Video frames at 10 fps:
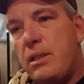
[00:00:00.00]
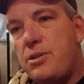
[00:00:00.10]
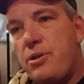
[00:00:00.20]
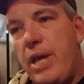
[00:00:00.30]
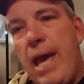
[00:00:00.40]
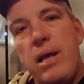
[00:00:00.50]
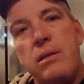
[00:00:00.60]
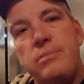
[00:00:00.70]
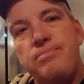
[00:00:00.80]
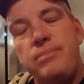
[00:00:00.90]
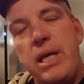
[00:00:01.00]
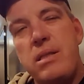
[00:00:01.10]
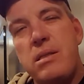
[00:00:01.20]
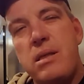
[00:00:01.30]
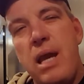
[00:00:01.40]
so yeah,
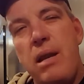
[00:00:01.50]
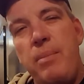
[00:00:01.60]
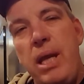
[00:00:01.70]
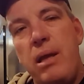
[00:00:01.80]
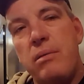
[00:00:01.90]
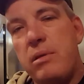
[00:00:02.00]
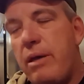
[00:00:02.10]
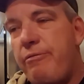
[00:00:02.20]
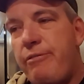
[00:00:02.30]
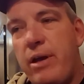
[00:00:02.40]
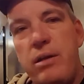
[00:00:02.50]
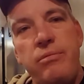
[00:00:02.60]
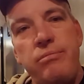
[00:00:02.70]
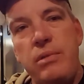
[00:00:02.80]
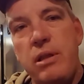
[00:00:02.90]
that's kind of me. Love
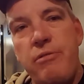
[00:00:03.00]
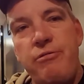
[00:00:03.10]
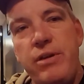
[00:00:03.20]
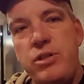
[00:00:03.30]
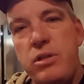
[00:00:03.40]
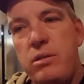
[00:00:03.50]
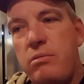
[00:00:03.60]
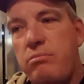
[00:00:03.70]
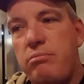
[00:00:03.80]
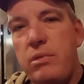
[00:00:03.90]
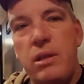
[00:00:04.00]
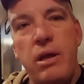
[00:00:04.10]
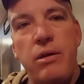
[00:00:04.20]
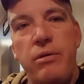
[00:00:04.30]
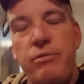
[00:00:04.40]
hunting, love fishing,
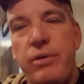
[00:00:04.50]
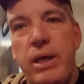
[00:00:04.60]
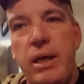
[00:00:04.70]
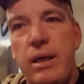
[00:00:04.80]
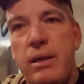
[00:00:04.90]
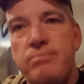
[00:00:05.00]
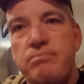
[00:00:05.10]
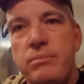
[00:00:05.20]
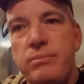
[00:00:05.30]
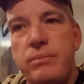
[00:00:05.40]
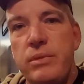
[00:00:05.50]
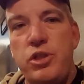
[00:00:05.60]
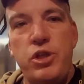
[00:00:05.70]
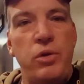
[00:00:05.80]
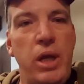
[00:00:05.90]
love
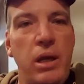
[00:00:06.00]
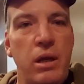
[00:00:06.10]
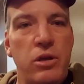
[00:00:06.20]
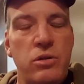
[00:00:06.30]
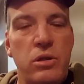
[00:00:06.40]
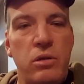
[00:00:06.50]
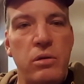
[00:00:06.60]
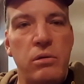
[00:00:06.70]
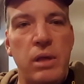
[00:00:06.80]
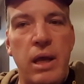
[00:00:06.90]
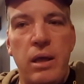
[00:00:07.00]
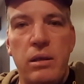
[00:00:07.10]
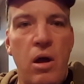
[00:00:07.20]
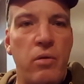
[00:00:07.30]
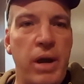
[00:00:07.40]
shooting. I used to do
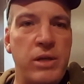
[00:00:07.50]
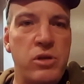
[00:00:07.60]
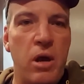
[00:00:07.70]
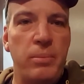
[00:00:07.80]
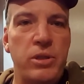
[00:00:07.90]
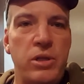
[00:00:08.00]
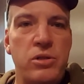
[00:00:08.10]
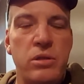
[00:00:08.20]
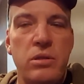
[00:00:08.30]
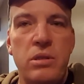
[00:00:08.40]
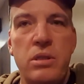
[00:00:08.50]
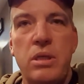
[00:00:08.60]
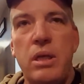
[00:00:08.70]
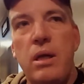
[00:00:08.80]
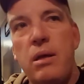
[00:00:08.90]
long range competitions.
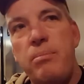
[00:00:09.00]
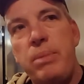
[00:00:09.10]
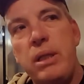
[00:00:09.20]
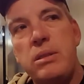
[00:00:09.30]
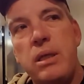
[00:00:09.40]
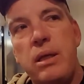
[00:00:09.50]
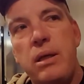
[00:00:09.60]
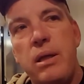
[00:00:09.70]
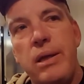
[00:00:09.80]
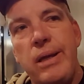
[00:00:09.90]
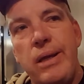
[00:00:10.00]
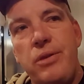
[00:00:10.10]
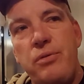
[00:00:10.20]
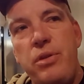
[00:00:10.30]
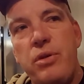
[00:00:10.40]
Built a
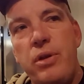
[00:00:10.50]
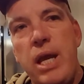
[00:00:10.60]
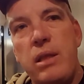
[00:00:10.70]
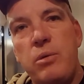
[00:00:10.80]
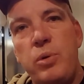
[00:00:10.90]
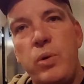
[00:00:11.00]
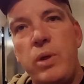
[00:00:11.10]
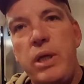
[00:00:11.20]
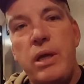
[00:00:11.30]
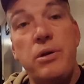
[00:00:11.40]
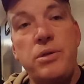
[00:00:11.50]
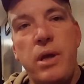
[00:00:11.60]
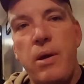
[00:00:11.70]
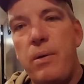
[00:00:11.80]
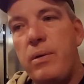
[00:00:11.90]
338 Lapua years
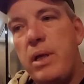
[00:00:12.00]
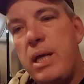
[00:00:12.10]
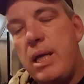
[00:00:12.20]
ago,